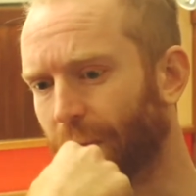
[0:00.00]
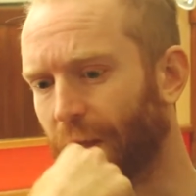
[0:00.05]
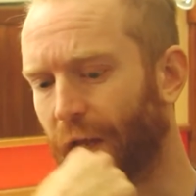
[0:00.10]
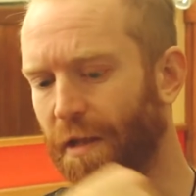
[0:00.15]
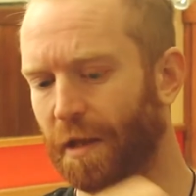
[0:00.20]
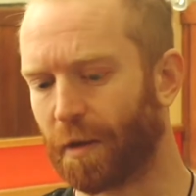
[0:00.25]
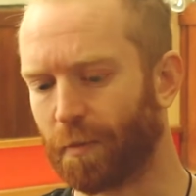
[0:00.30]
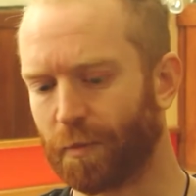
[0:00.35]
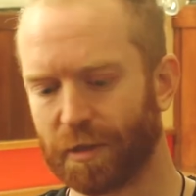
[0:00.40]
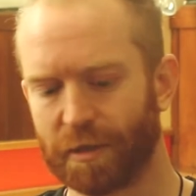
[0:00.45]

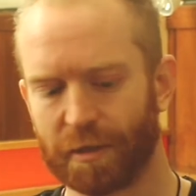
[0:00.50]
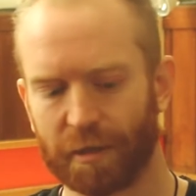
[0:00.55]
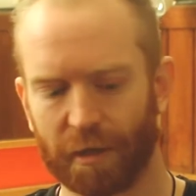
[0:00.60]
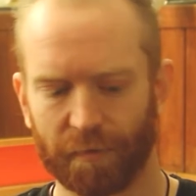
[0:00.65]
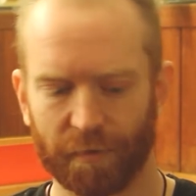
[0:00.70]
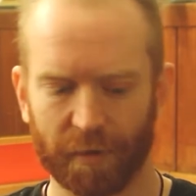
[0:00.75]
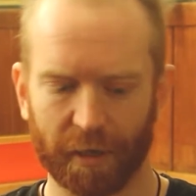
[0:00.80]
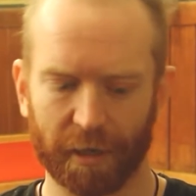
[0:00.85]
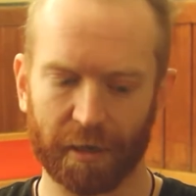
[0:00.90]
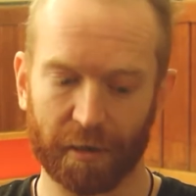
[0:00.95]
And then with
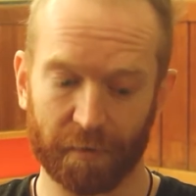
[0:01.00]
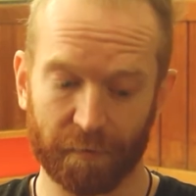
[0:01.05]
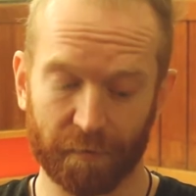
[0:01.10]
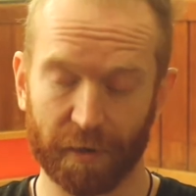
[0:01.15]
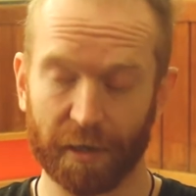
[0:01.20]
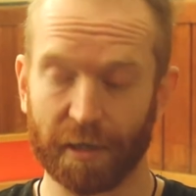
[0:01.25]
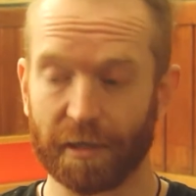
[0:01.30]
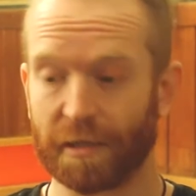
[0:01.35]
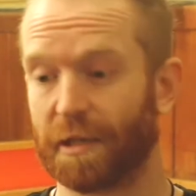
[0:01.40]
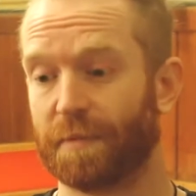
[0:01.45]
stuff like kind of
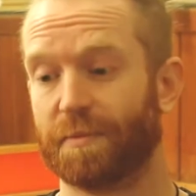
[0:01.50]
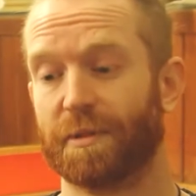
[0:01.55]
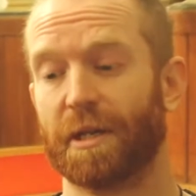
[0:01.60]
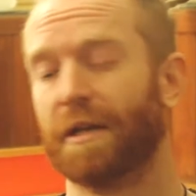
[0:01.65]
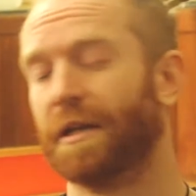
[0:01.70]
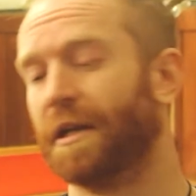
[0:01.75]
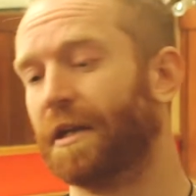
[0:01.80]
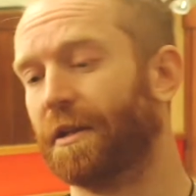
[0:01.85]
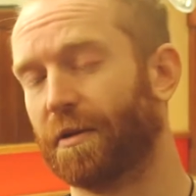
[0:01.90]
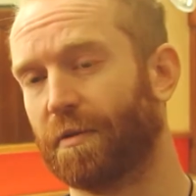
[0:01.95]
Fingertips
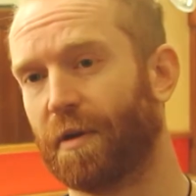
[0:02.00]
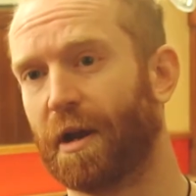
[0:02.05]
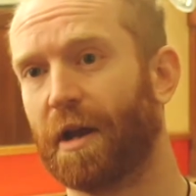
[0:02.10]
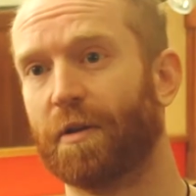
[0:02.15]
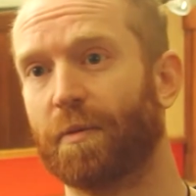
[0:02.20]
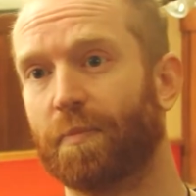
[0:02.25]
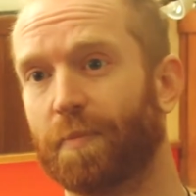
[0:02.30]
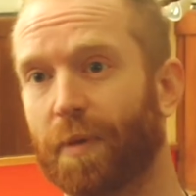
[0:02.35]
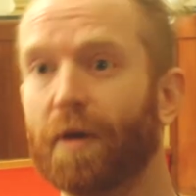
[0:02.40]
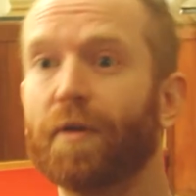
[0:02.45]
and Hit the
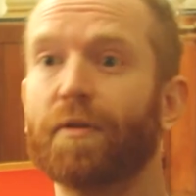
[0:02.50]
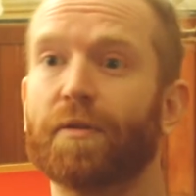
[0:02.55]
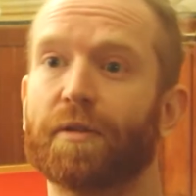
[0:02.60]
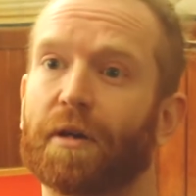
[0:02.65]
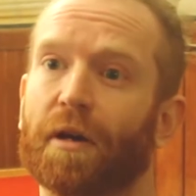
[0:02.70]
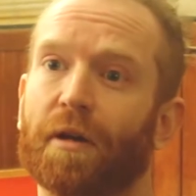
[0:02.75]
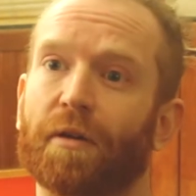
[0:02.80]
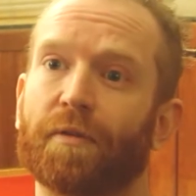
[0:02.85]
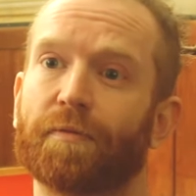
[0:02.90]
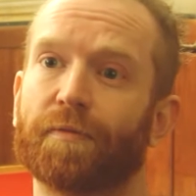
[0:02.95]
Ground are both
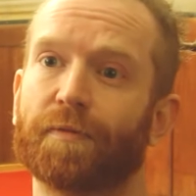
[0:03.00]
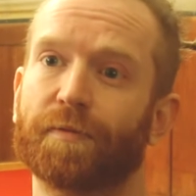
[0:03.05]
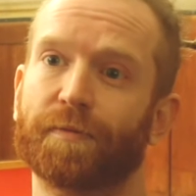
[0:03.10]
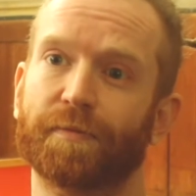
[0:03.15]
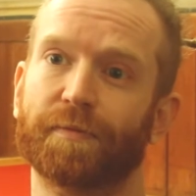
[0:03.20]
kind of